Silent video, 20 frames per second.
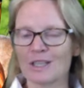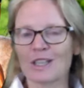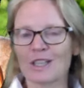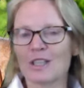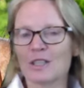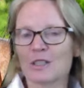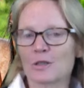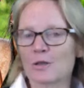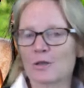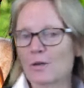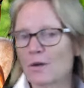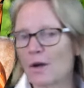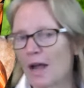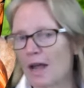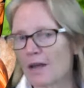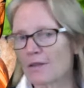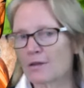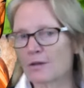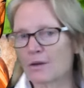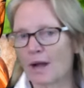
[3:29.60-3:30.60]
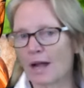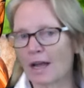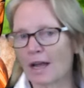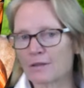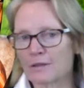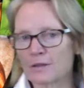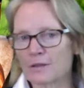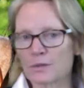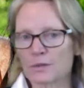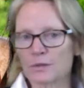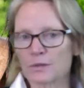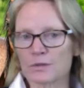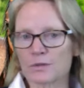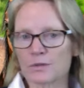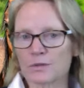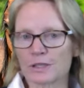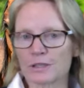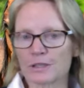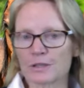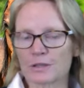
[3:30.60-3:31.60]
So there are other sorts of
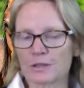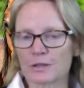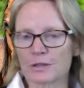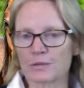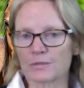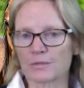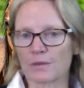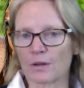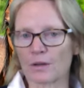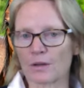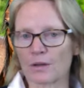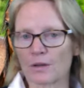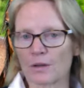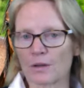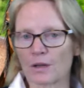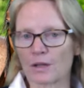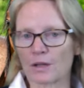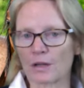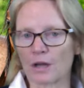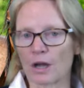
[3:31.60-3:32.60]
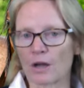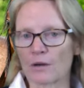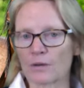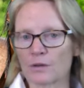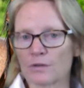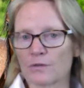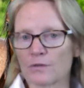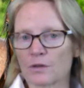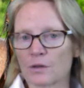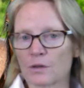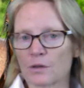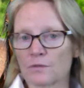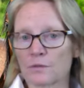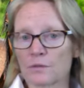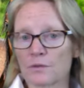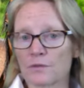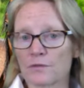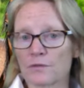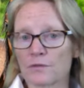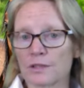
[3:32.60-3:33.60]
things that are involved
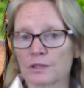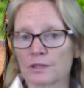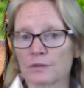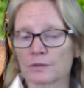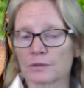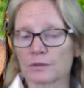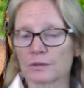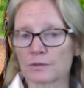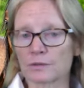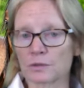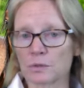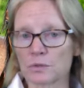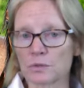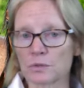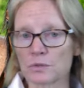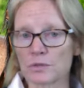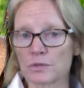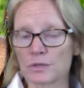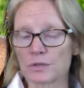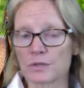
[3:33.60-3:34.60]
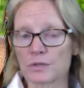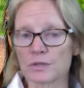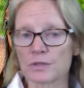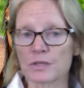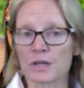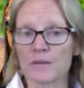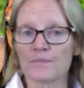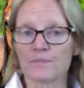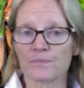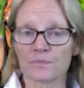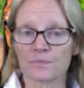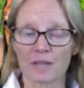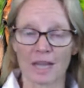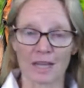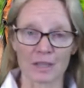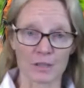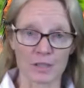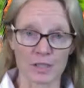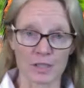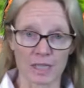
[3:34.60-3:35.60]
with feel, of course. So there's
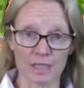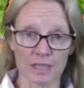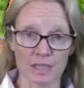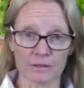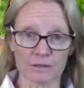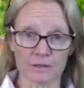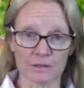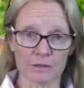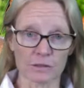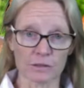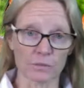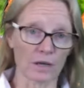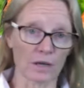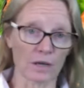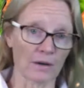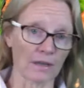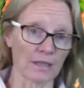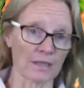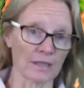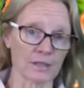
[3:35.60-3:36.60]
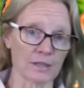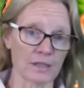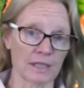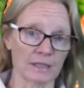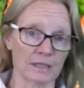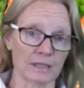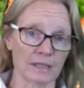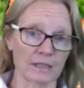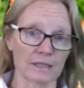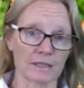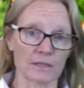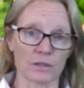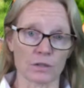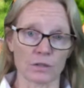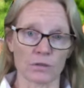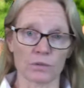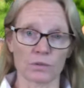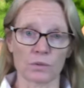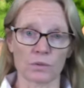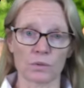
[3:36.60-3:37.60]
our seat, where our seat is
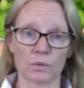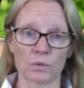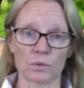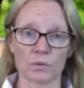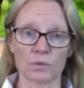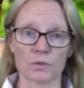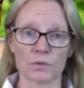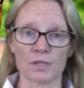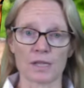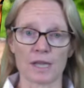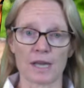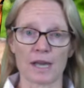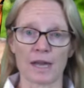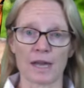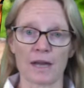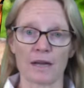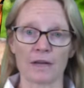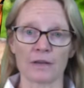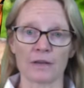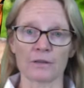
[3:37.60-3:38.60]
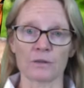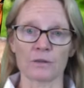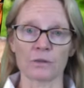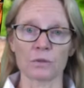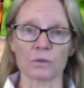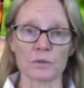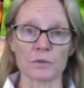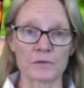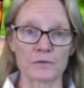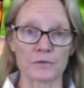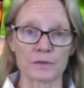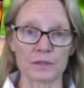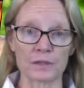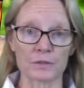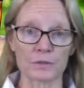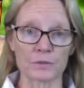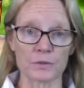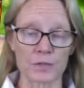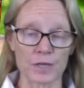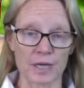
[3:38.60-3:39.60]
on the horse, how the horse
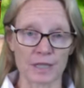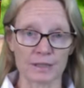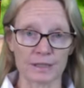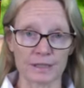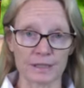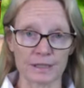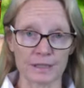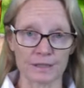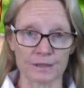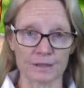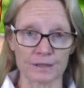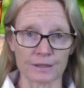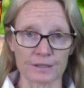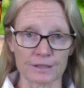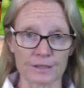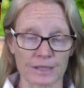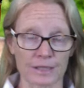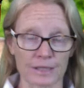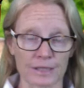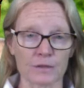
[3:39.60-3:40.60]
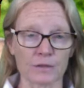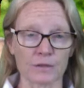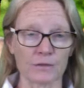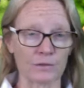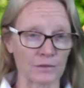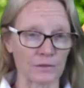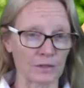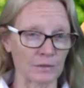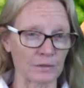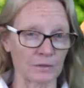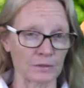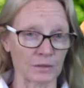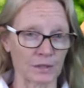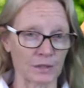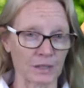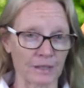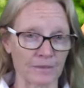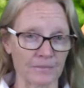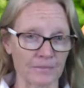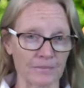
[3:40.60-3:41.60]
feels underneath us. That's a feel
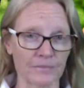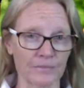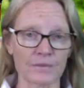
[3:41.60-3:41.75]
thing.